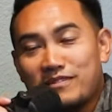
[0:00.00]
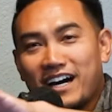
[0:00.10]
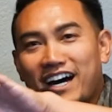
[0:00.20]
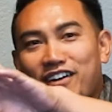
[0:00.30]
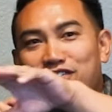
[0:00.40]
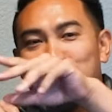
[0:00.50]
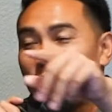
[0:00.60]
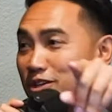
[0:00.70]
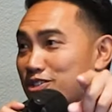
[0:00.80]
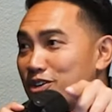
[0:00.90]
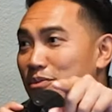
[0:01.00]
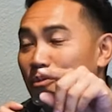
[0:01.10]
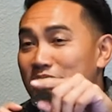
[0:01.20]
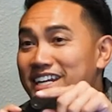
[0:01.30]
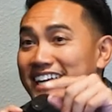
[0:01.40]
For Tony's group,
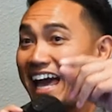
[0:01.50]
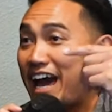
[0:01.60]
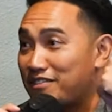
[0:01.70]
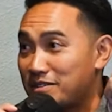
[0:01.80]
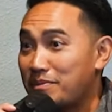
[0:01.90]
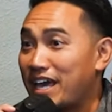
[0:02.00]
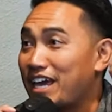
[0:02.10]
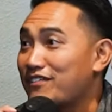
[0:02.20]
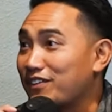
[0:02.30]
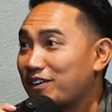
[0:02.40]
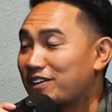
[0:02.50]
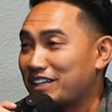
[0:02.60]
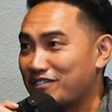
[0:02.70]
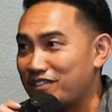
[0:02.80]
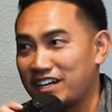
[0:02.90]
we didn't have to pay for
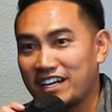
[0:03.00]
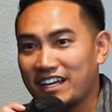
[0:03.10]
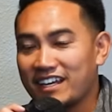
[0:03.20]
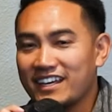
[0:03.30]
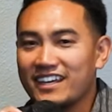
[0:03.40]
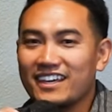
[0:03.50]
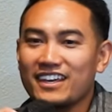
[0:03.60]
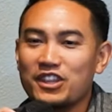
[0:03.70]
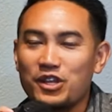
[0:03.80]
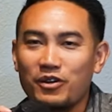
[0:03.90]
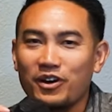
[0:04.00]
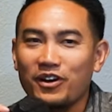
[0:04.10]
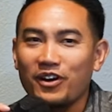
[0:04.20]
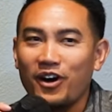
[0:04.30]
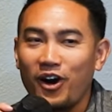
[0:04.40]
Linfinity.
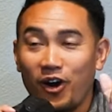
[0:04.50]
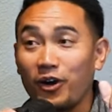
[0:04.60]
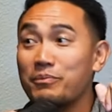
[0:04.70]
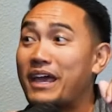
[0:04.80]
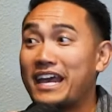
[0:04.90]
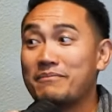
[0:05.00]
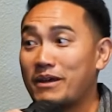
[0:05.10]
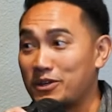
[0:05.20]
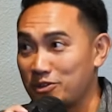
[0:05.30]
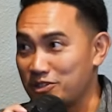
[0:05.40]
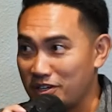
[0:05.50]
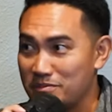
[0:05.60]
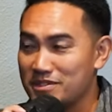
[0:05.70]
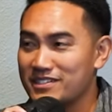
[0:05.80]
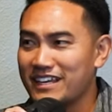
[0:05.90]
There are paid
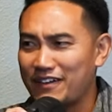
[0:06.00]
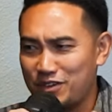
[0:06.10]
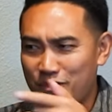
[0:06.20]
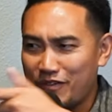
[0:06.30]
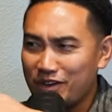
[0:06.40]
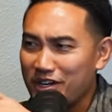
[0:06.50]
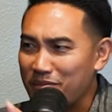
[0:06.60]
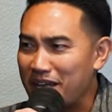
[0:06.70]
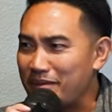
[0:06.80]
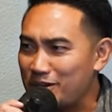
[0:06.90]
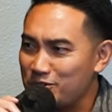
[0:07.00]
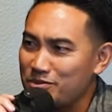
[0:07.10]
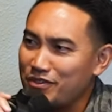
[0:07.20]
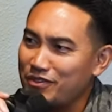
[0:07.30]
mentorships. Have you ever done a paid mentorship